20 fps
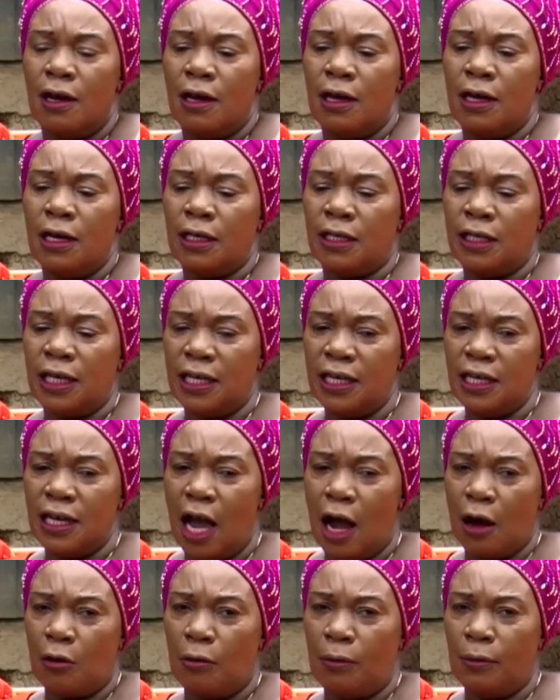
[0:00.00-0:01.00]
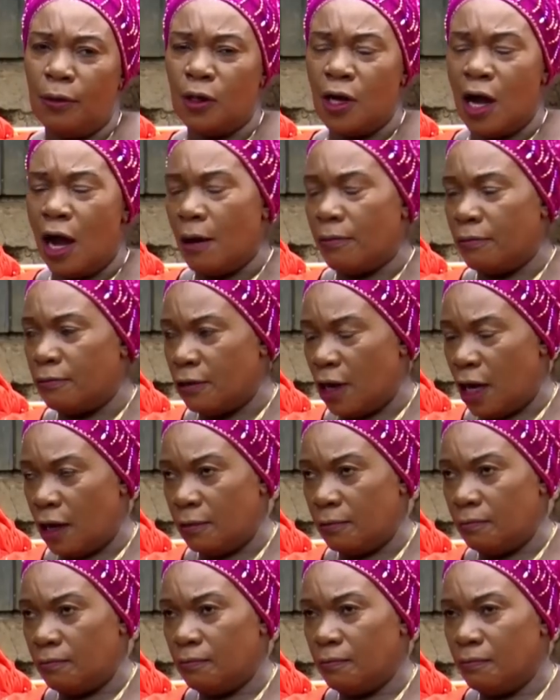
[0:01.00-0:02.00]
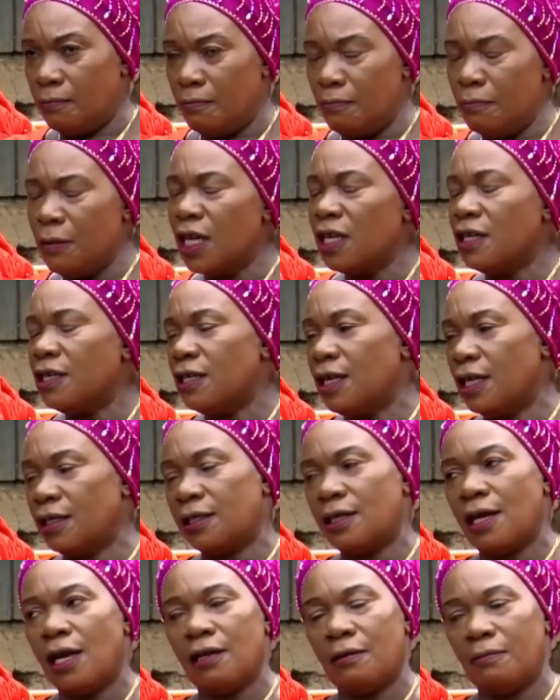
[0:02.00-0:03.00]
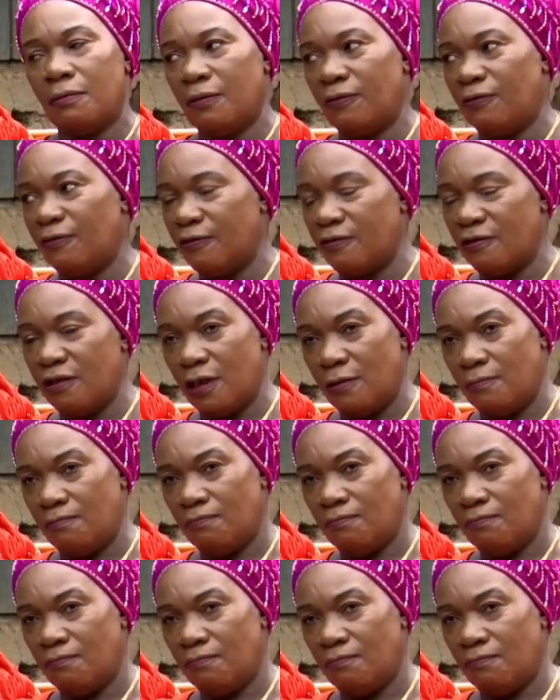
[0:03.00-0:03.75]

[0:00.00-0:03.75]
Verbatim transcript: eteri yakubonaabona, byennyina saali bifunye.